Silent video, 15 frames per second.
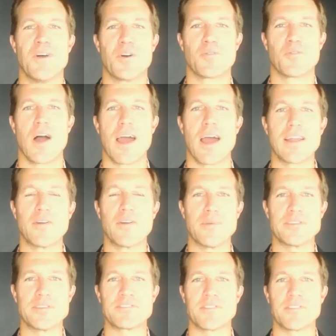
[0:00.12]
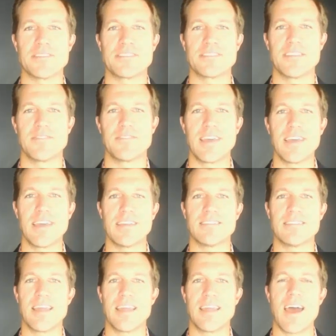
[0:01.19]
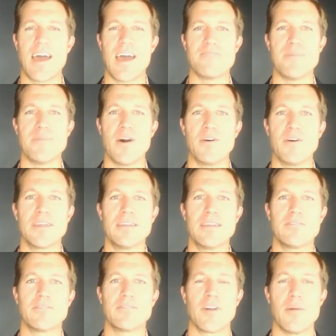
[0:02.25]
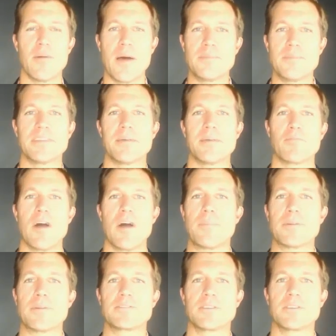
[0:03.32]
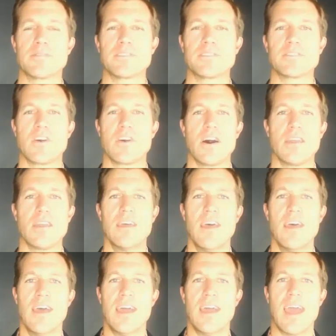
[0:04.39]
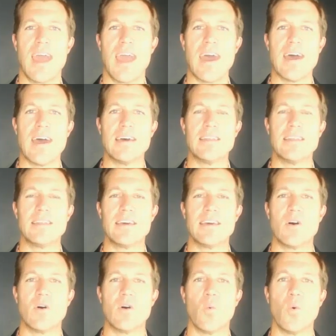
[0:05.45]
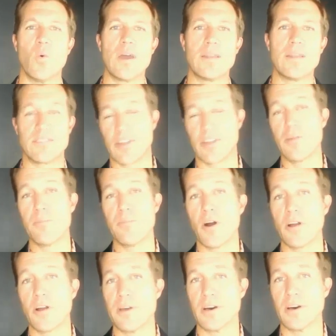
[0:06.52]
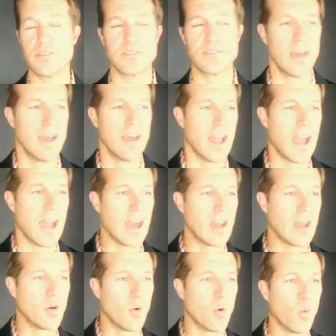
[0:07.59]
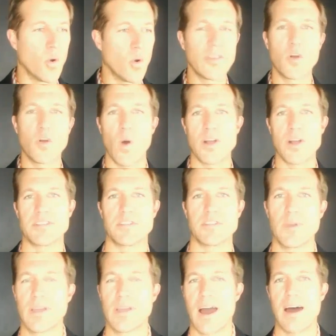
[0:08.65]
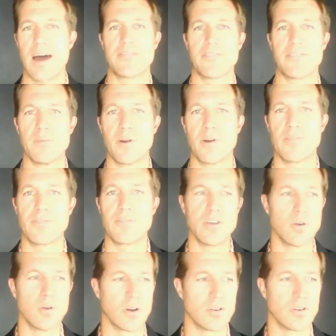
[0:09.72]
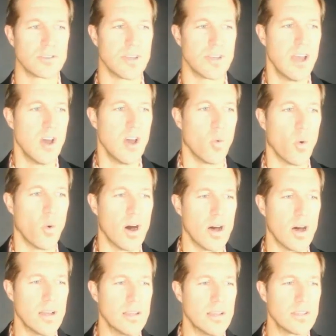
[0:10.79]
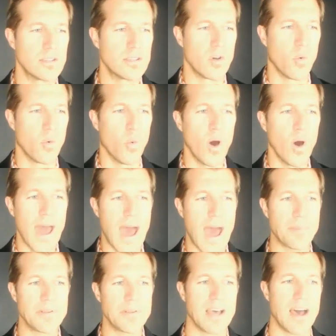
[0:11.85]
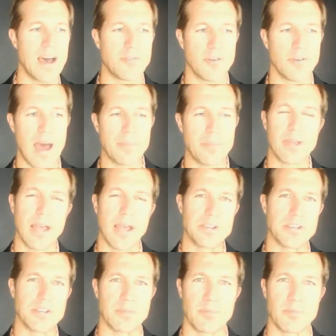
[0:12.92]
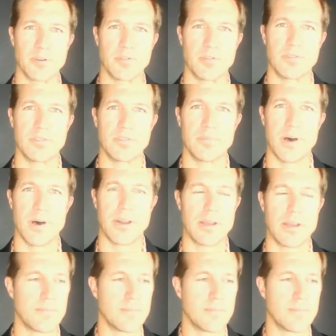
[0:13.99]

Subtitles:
Ryan here with Business Trends TV, and today I have Melanie from MCM Property Services on, and they're in Baulkham Hills, and one of the questions that we got from our viewers was, what happens after an application is approved, Melanie?